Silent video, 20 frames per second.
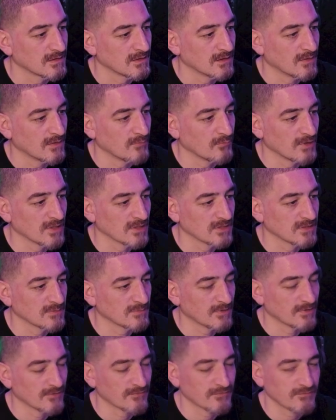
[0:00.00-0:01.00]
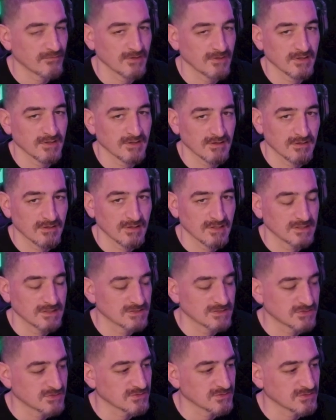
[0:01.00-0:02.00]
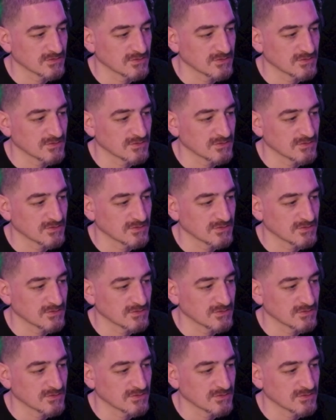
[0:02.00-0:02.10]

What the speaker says: I'm wiggling my finger and it's